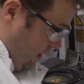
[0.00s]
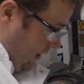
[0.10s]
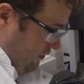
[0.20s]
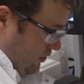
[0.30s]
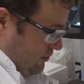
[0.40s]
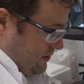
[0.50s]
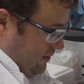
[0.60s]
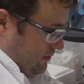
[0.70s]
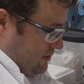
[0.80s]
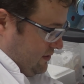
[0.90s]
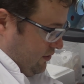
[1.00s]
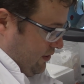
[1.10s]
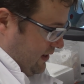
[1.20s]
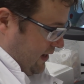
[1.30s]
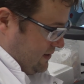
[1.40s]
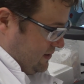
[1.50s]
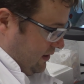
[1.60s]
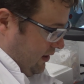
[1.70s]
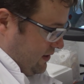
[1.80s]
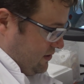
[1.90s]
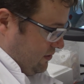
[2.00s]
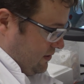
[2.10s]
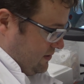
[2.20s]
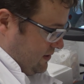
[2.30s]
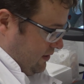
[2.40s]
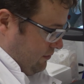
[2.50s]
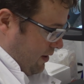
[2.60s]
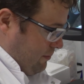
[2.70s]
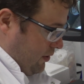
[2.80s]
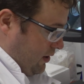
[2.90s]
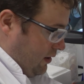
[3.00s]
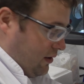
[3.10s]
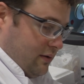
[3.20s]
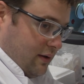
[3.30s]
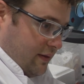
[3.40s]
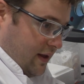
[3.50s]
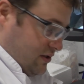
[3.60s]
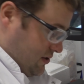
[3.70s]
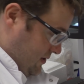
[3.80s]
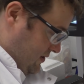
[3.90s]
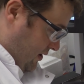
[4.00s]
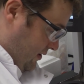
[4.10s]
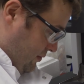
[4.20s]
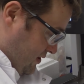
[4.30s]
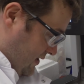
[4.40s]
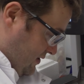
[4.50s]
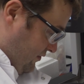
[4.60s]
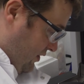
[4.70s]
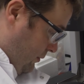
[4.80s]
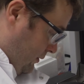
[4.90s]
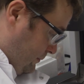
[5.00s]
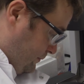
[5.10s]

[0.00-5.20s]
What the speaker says: if you tilt the grid against the light, you can see a rainbow color, and that's the side which has the film